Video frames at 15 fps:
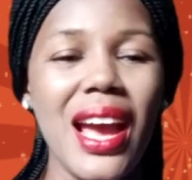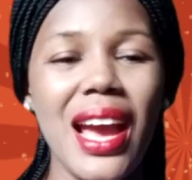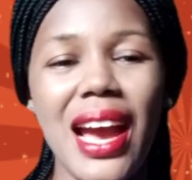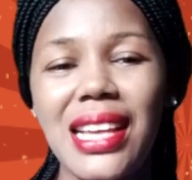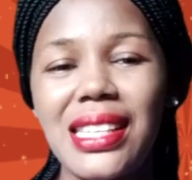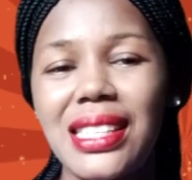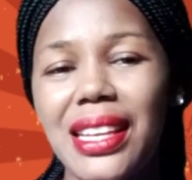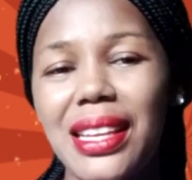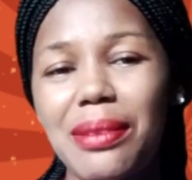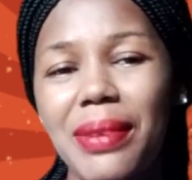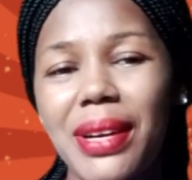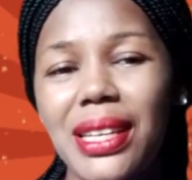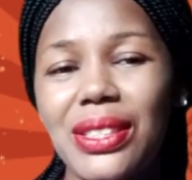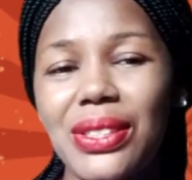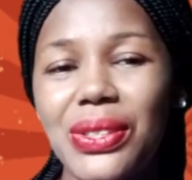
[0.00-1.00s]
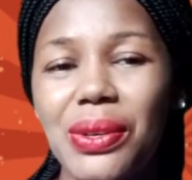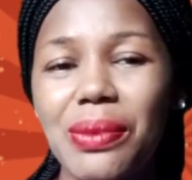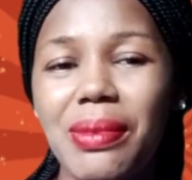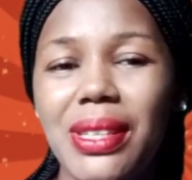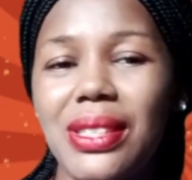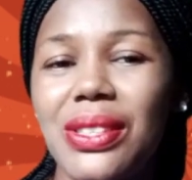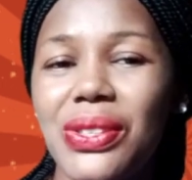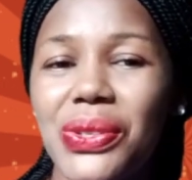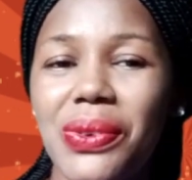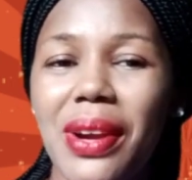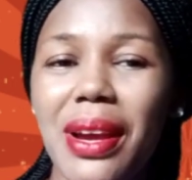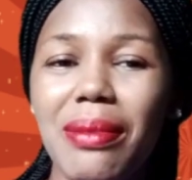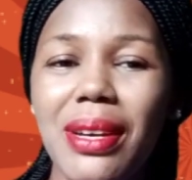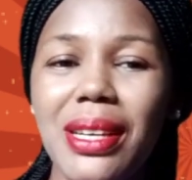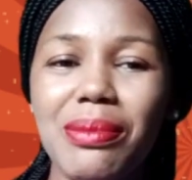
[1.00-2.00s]
I celebrate you, my
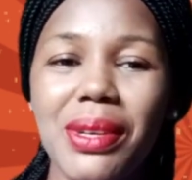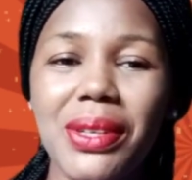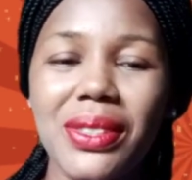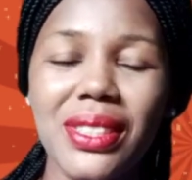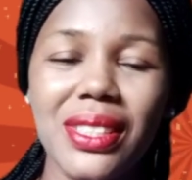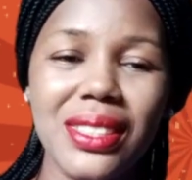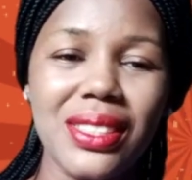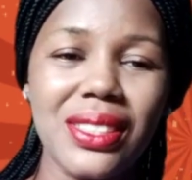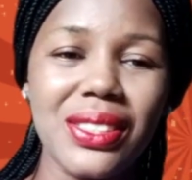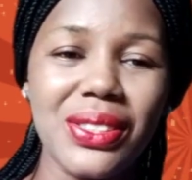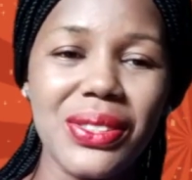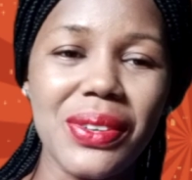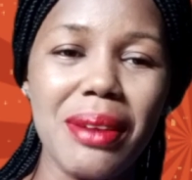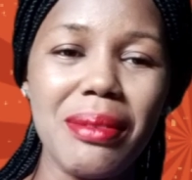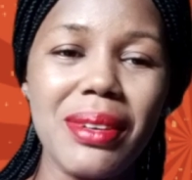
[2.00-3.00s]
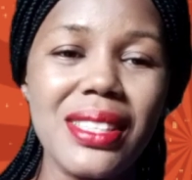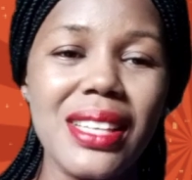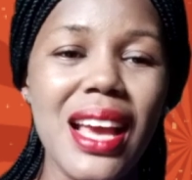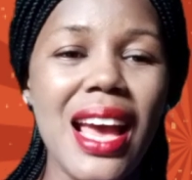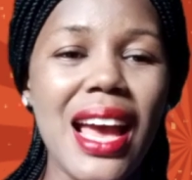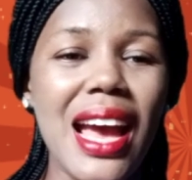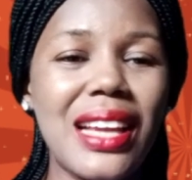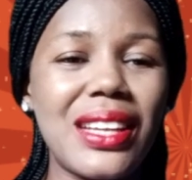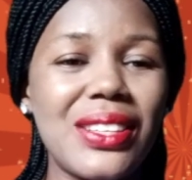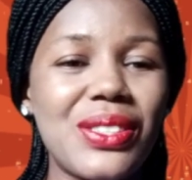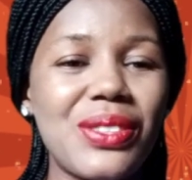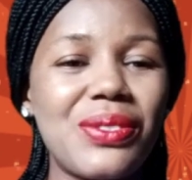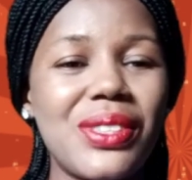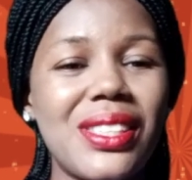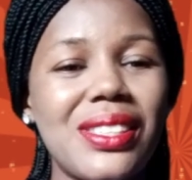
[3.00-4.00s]
subscribers, my returning subscribers, and there's a
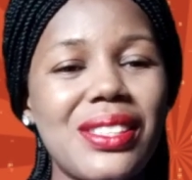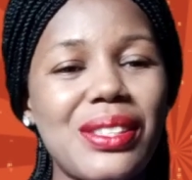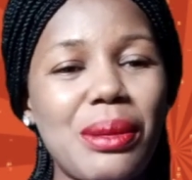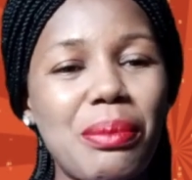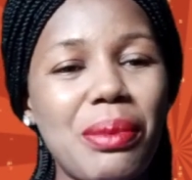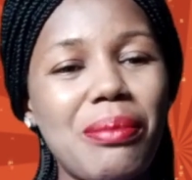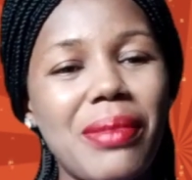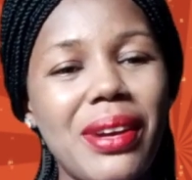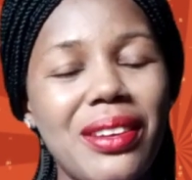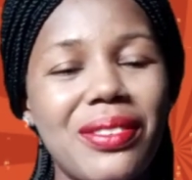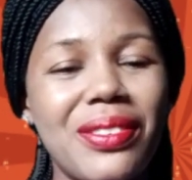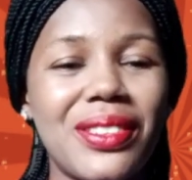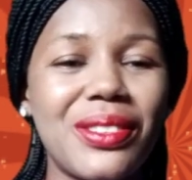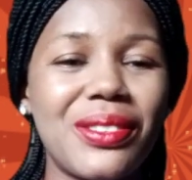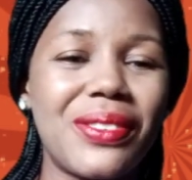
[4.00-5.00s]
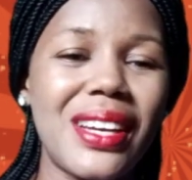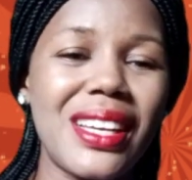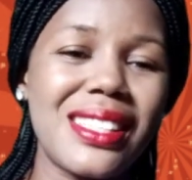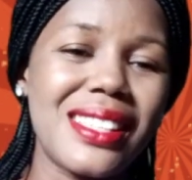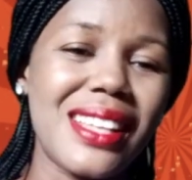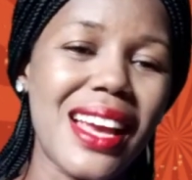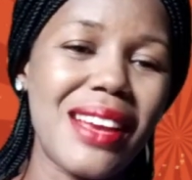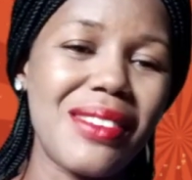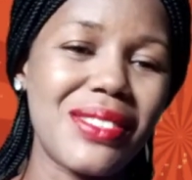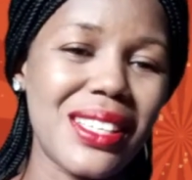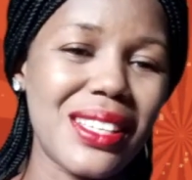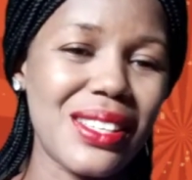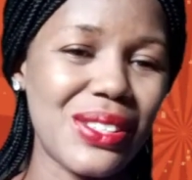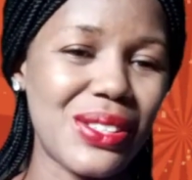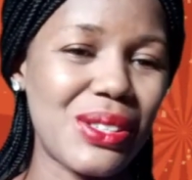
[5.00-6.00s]
video stopping by for the first time.
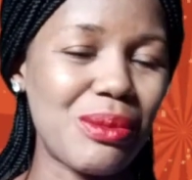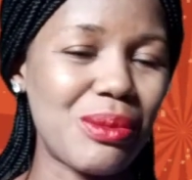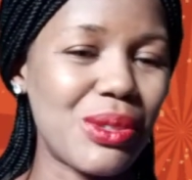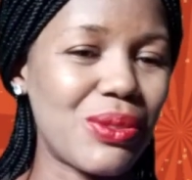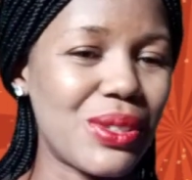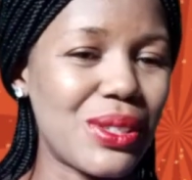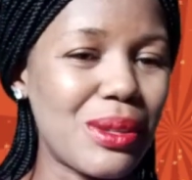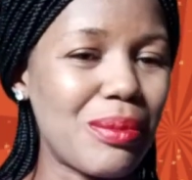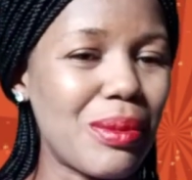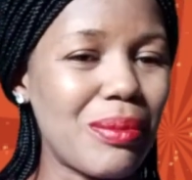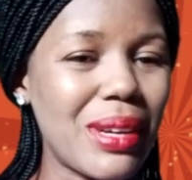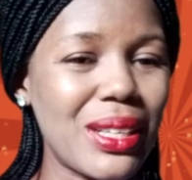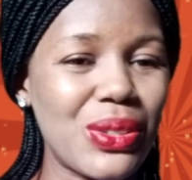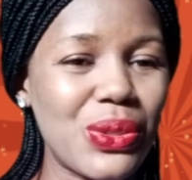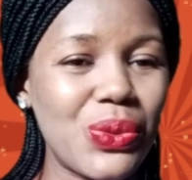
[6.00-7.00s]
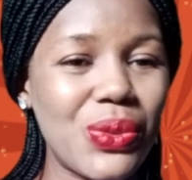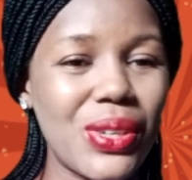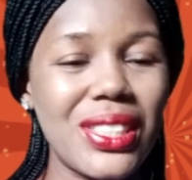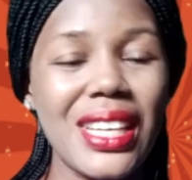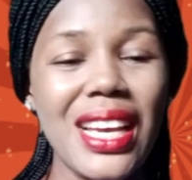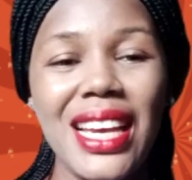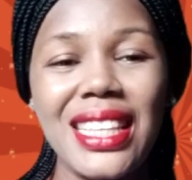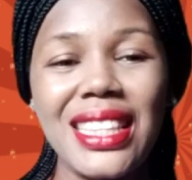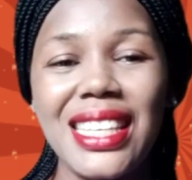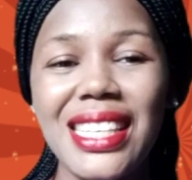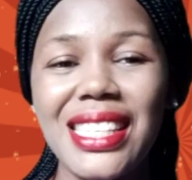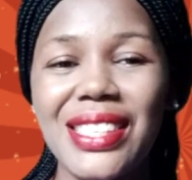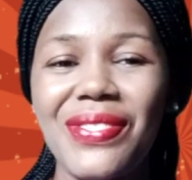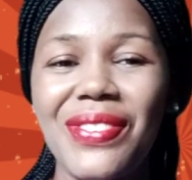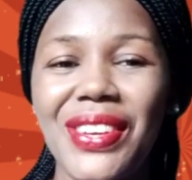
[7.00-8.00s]
Thank you so much for stopping by to watch
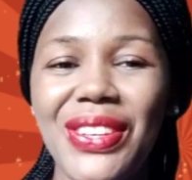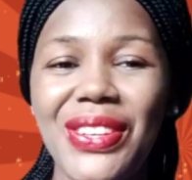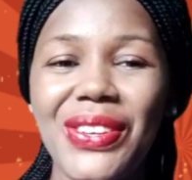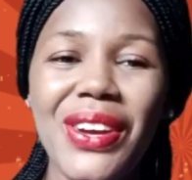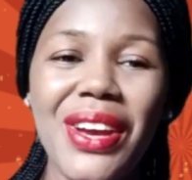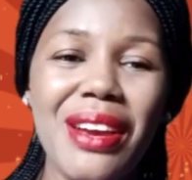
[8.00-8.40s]
this video.